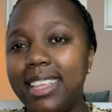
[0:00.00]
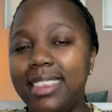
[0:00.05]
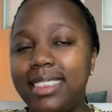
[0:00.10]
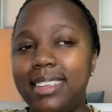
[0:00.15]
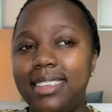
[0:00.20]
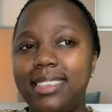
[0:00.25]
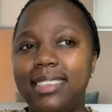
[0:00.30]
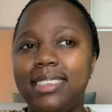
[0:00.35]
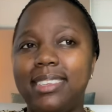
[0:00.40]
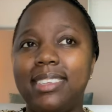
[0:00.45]
And
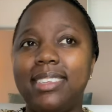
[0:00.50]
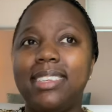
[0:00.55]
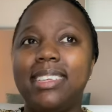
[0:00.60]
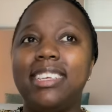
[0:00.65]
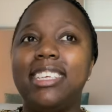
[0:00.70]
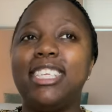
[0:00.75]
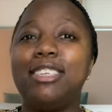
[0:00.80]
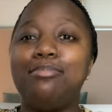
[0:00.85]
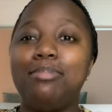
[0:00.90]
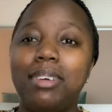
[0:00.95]
this
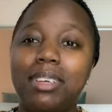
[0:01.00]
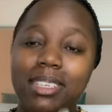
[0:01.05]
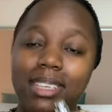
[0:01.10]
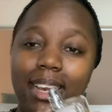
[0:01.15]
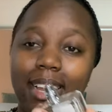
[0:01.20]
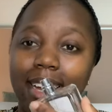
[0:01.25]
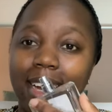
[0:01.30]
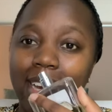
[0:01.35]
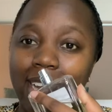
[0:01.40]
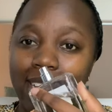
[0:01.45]
smells
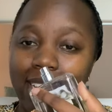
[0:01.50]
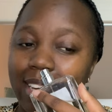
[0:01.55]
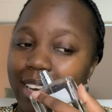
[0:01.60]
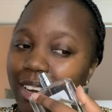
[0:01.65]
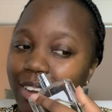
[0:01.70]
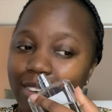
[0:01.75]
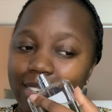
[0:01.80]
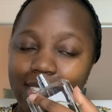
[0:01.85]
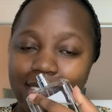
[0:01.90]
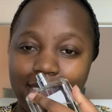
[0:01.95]
like
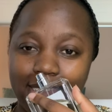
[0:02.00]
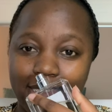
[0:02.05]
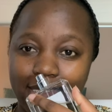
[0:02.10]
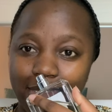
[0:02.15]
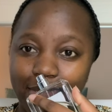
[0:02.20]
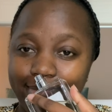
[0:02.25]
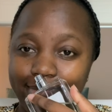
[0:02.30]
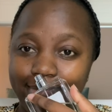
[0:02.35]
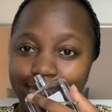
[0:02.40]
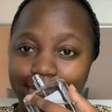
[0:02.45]
clean laundry.
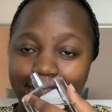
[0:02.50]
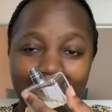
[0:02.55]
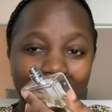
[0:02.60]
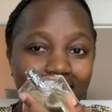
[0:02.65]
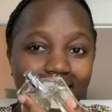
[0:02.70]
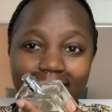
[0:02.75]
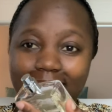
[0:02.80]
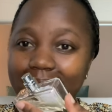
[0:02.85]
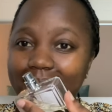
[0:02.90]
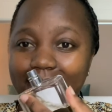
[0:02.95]

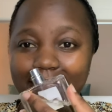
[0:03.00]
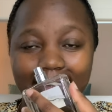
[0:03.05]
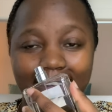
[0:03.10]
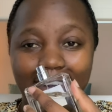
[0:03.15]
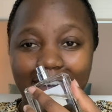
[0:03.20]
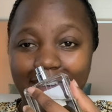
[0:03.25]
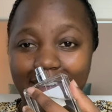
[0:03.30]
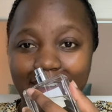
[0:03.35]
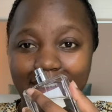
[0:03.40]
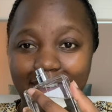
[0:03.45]
Yeah,
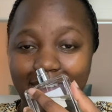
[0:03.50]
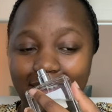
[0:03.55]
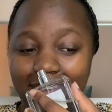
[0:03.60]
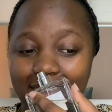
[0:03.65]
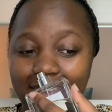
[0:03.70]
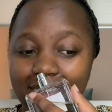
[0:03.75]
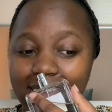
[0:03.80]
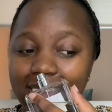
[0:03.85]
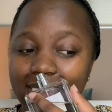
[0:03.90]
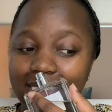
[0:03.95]
clean
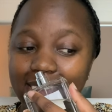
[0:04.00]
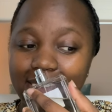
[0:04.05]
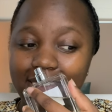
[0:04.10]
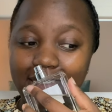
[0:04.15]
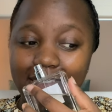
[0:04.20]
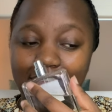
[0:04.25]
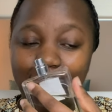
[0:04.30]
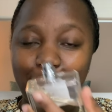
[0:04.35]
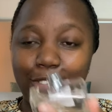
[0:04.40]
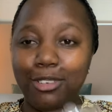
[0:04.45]
laundry
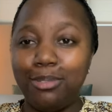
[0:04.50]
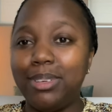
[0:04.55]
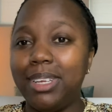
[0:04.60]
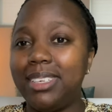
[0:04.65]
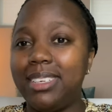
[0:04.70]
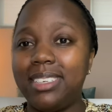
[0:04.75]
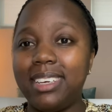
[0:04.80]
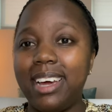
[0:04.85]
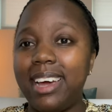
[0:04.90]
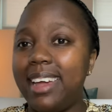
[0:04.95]
straight from the
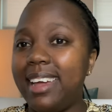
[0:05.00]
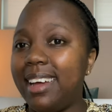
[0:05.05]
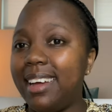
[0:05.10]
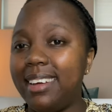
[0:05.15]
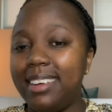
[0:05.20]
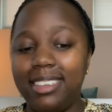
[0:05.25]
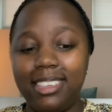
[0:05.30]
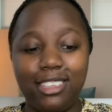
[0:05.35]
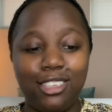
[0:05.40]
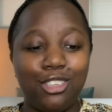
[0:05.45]

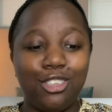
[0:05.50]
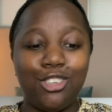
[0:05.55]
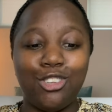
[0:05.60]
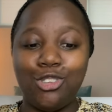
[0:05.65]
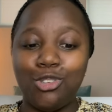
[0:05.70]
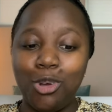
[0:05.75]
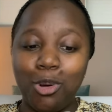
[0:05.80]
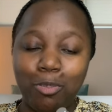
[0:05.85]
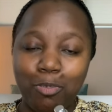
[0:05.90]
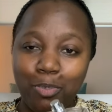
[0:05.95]
dryer. It's
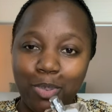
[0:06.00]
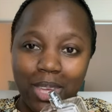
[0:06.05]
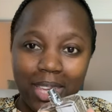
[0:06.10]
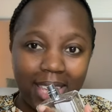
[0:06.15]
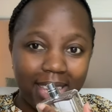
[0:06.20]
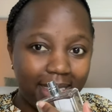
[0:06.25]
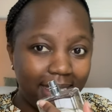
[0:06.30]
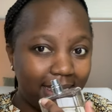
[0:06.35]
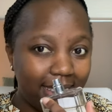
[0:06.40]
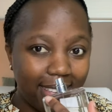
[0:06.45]

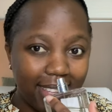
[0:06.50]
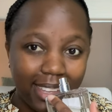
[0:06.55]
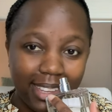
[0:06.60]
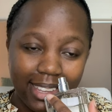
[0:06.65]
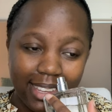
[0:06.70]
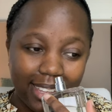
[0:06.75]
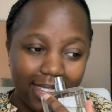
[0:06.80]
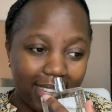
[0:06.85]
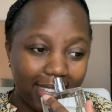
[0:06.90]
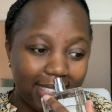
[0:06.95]
soapy.
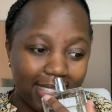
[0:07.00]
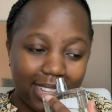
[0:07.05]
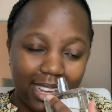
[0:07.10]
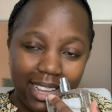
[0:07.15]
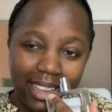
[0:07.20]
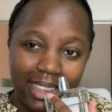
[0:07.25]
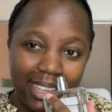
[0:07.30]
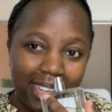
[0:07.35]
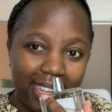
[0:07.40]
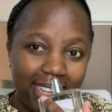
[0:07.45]
It's
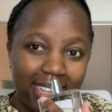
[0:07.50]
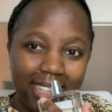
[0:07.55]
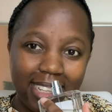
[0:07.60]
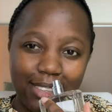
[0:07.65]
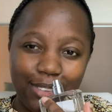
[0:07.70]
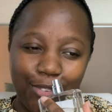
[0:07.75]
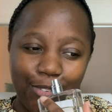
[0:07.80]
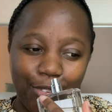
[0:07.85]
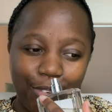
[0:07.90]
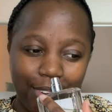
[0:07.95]
clean.
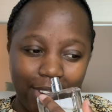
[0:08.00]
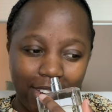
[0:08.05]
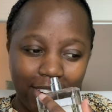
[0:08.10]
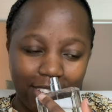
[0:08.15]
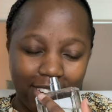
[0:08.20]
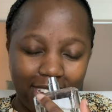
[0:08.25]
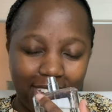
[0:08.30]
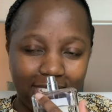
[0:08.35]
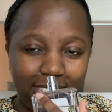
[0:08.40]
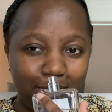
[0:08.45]
It's
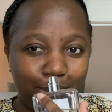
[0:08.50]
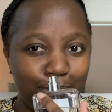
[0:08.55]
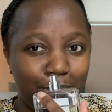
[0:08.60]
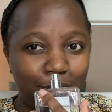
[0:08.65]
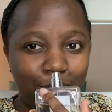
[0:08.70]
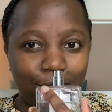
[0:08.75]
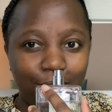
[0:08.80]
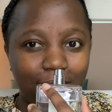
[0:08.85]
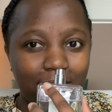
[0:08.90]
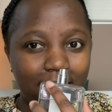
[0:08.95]
fresh. Has a
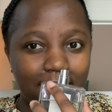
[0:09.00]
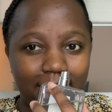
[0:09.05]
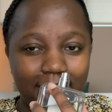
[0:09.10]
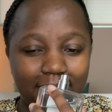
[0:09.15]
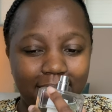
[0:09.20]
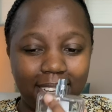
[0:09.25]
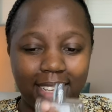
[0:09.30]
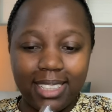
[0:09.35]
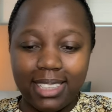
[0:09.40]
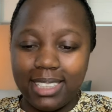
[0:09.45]
bit of
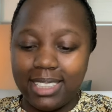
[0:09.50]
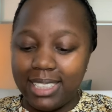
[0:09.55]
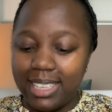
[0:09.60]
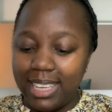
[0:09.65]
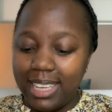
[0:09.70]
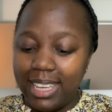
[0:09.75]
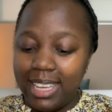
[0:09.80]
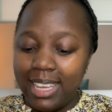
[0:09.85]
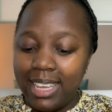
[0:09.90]
citrus.